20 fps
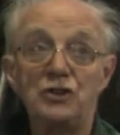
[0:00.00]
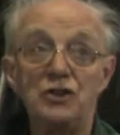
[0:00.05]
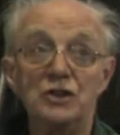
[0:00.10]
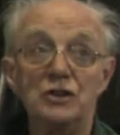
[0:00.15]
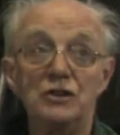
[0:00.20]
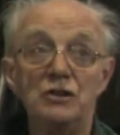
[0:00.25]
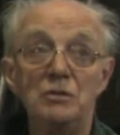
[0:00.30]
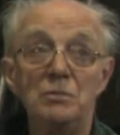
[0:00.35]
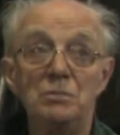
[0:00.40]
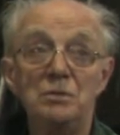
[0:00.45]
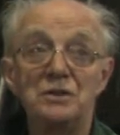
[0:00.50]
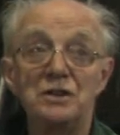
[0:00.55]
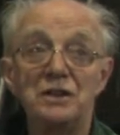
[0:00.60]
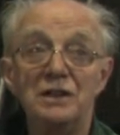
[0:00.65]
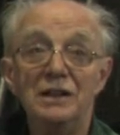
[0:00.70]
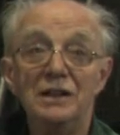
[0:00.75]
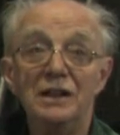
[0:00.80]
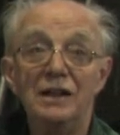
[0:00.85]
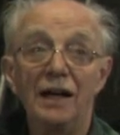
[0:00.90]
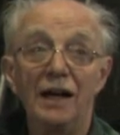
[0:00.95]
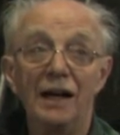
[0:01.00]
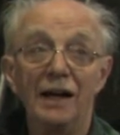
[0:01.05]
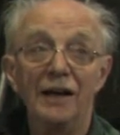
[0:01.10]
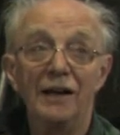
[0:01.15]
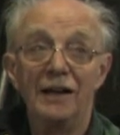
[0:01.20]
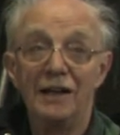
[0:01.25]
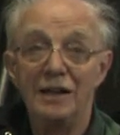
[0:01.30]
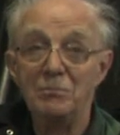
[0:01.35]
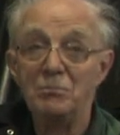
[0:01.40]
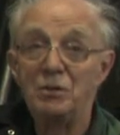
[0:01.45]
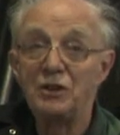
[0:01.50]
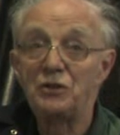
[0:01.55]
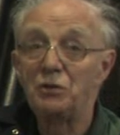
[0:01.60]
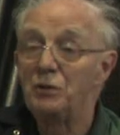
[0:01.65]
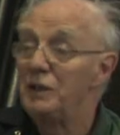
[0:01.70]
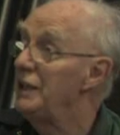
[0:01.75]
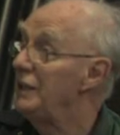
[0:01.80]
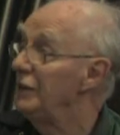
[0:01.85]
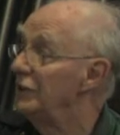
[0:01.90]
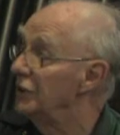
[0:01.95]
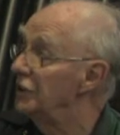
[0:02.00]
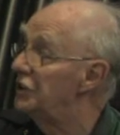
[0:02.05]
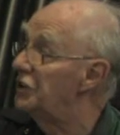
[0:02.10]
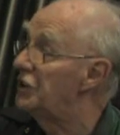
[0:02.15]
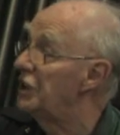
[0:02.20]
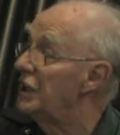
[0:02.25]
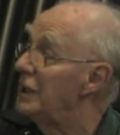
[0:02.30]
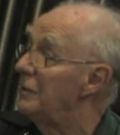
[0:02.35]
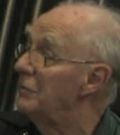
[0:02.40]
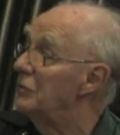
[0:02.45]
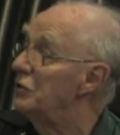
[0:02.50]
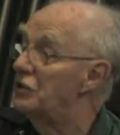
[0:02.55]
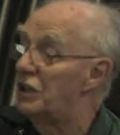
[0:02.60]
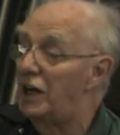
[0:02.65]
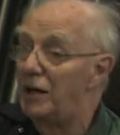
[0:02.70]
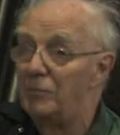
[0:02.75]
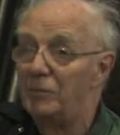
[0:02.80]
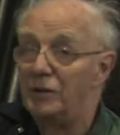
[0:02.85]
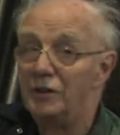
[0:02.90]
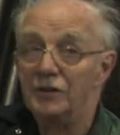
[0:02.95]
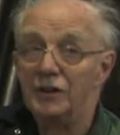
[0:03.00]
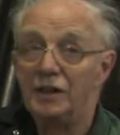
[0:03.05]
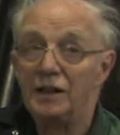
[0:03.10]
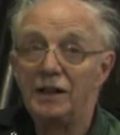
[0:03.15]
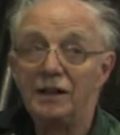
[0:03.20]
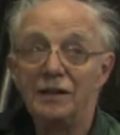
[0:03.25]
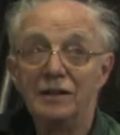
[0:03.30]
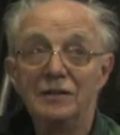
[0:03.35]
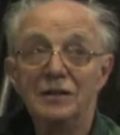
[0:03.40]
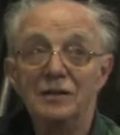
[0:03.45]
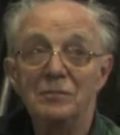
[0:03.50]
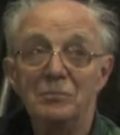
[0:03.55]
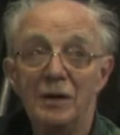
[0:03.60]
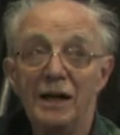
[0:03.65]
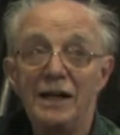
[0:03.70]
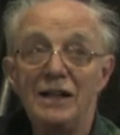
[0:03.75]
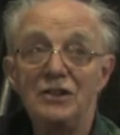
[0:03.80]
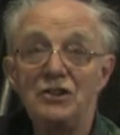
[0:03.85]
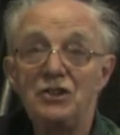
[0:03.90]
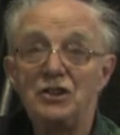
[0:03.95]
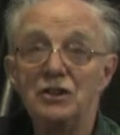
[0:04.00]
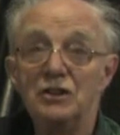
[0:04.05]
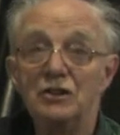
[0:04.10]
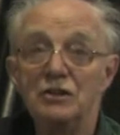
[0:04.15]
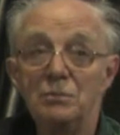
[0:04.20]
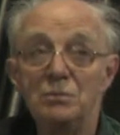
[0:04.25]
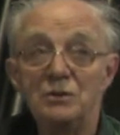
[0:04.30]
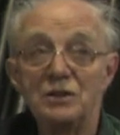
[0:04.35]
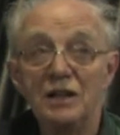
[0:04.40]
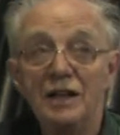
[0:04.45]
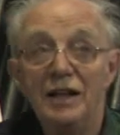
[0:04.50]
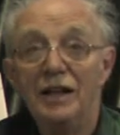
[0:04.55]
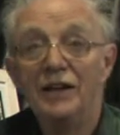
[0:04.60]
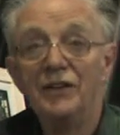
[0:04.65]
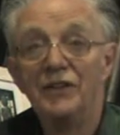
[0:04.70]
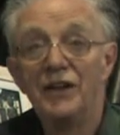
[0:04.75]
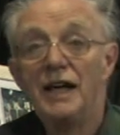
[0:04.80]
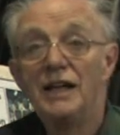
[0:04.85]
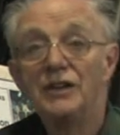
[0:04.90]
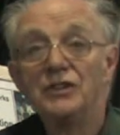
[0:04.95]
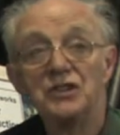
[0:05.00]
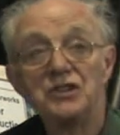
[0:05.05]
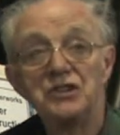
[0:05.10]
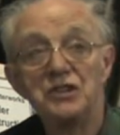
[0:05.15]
tubes uh, in between the steam drum and the main tubes. They're the